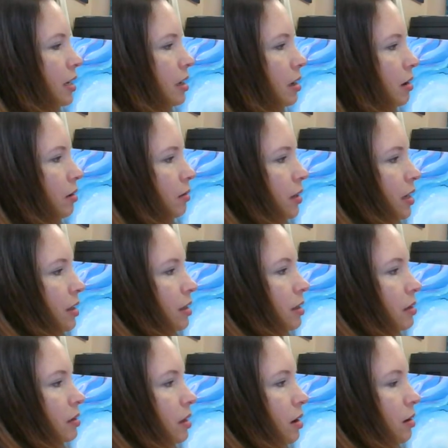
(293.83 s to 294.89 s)
here, like
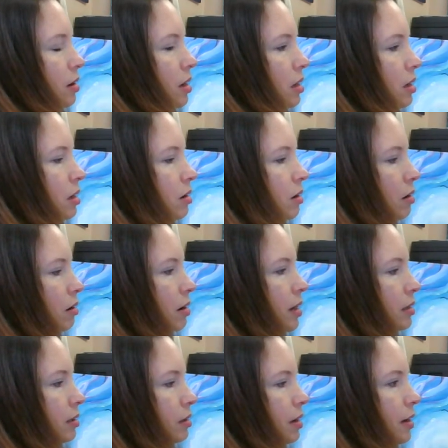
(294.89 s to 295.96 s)
this area here
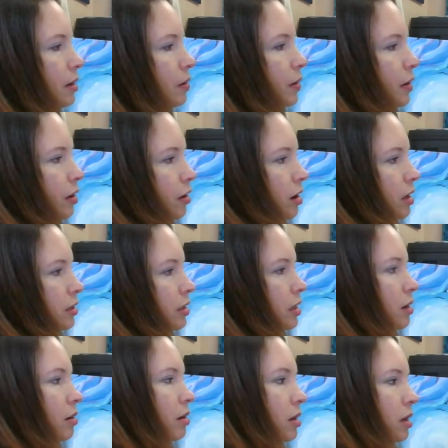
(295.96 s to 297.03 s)
has a line going across
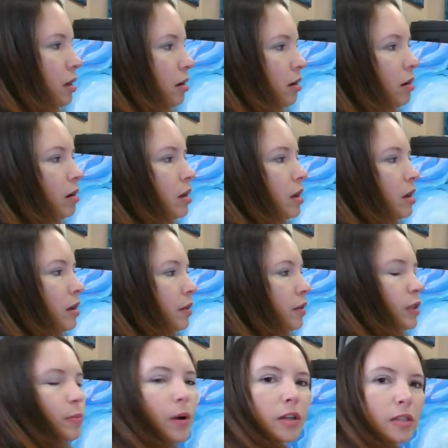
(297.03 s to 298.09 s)
here and here,
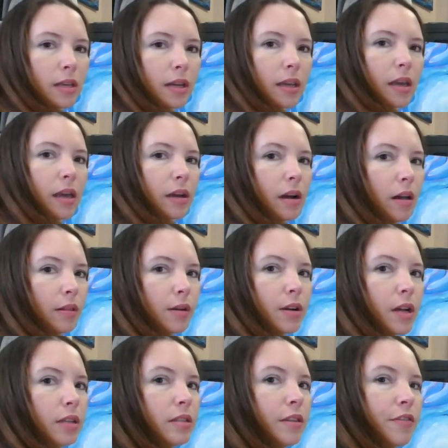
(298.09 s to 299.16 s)
this part's going to get colored
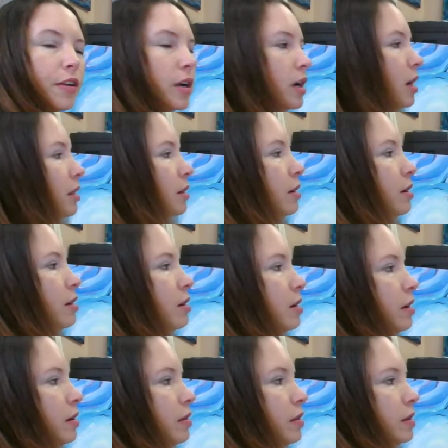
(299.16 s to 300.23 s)
a different color
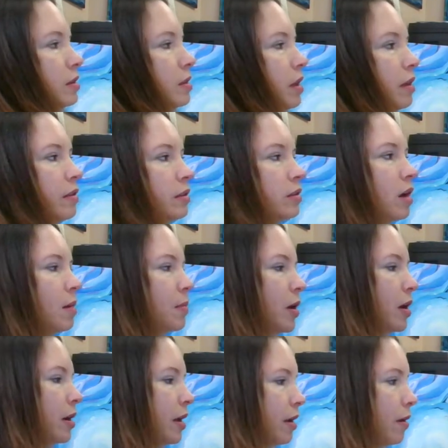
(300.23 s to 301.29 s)
than, say, this top
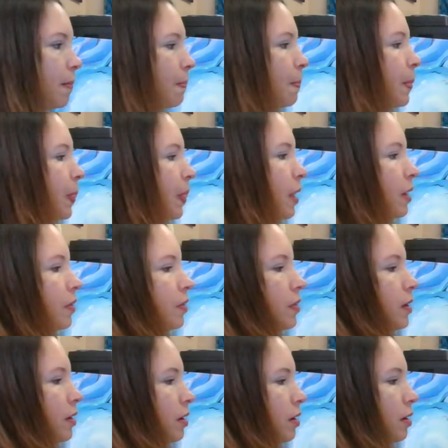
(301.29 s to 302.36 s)
part here.
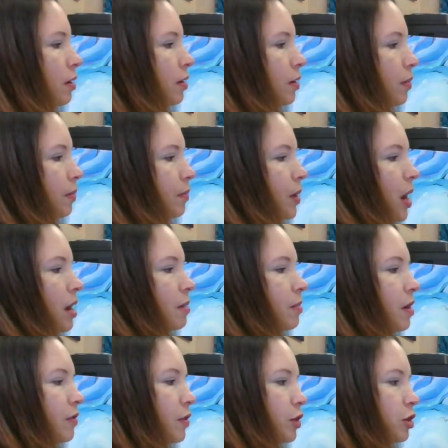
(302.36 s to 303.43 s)
The bottom
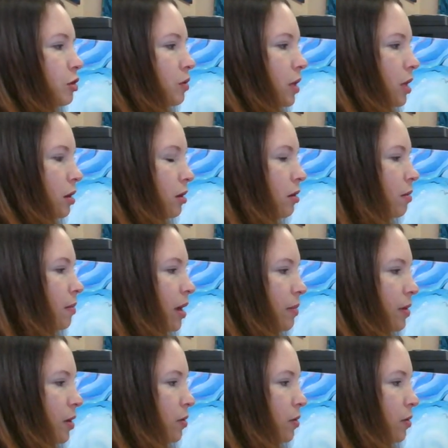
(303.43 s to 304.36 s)
of the shoe here might be